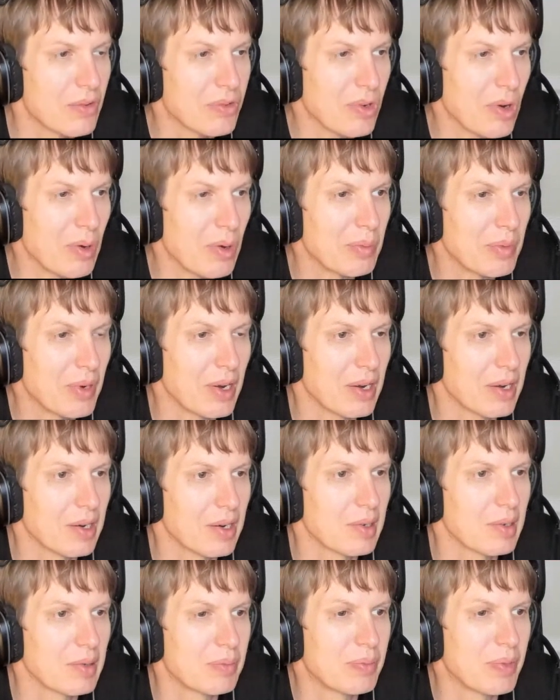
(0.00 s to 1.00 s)
From
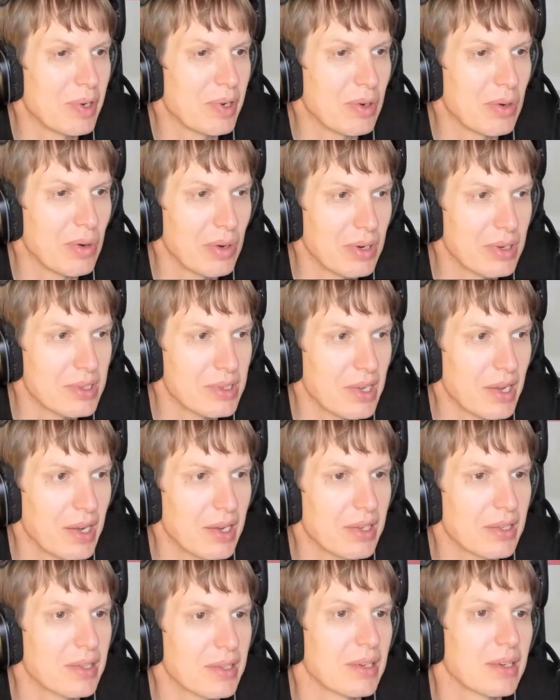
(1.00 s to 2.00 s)
uh, Percona
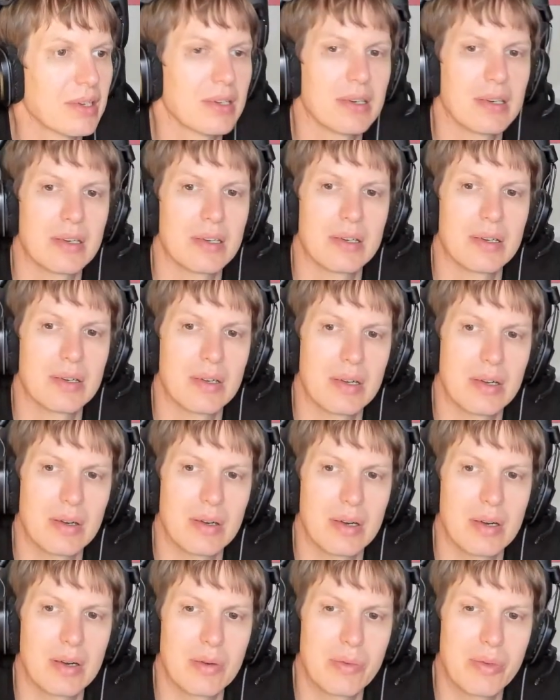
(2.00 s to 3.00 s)
side,
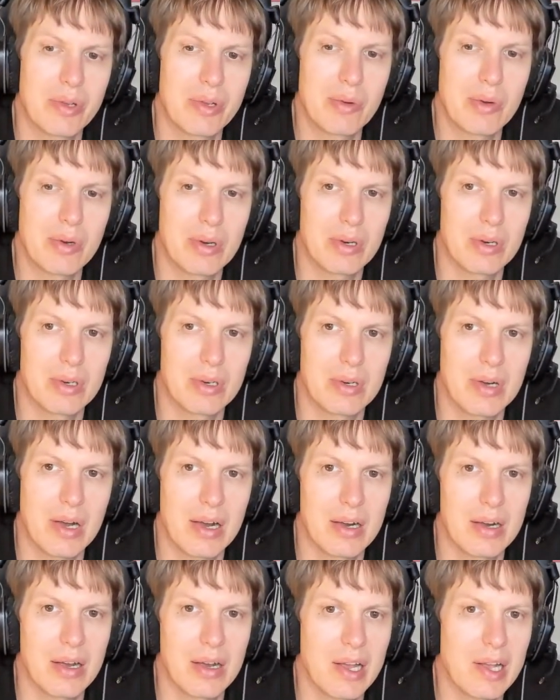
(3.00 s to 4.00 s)
we
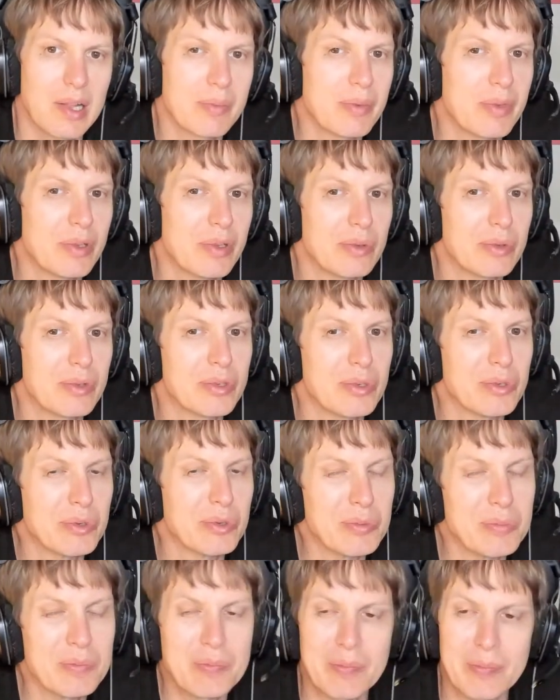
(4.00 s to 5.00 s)
are helping you
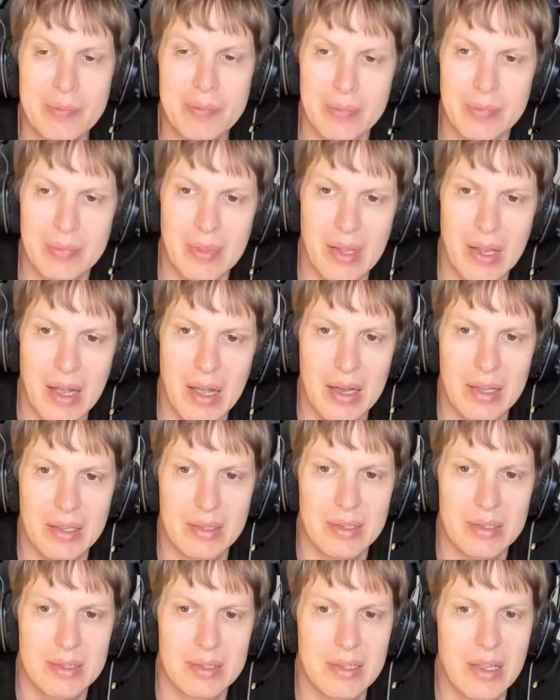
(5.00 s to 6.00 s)
to mm,
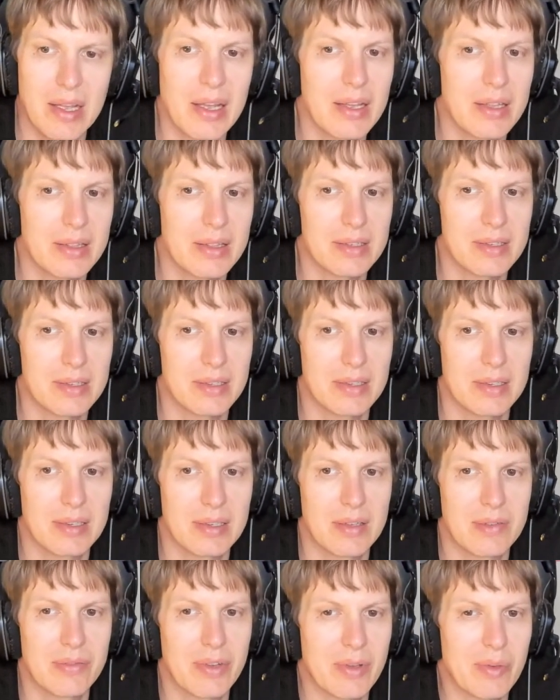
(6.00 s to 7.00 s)
understand
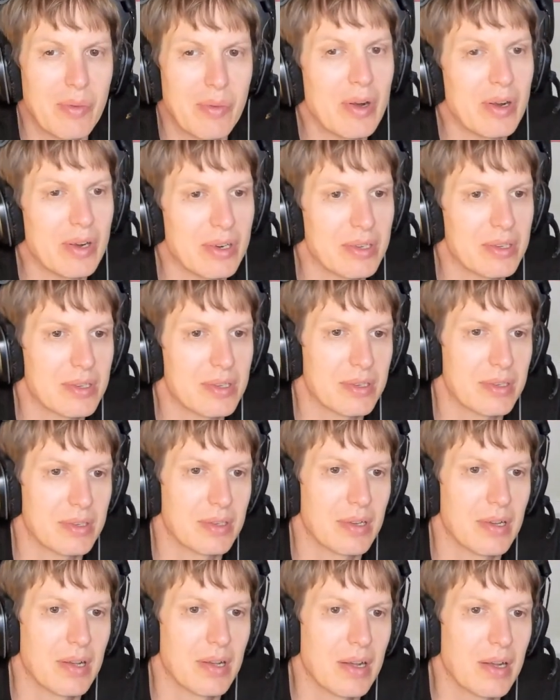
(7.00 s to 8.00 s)
the queries
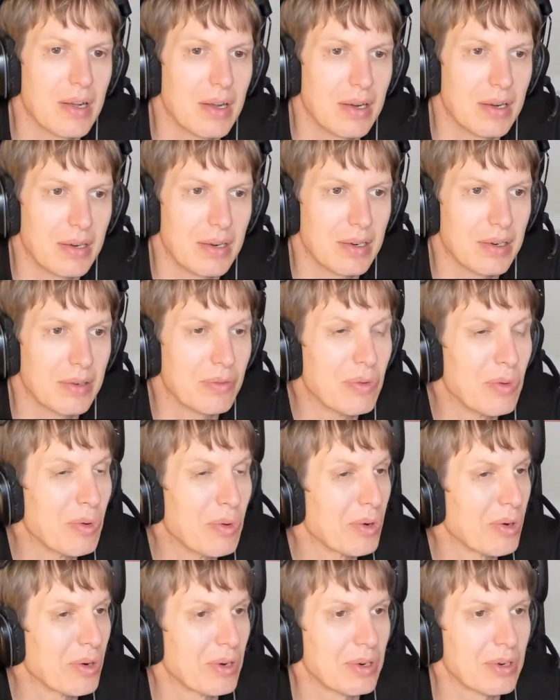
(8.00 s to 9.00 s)
uh,
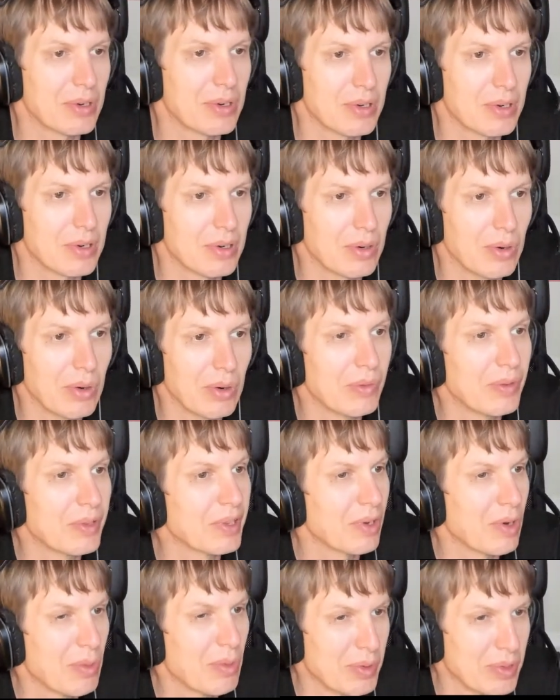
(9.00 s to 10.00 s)
for uh, all
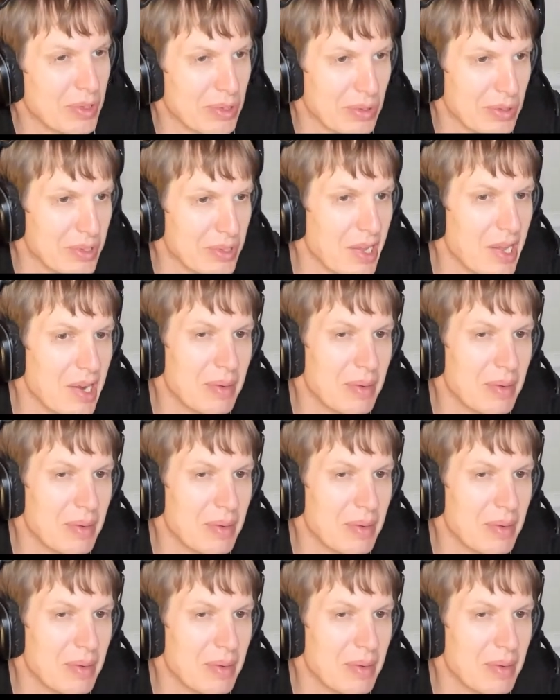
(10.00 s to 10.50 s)
the open source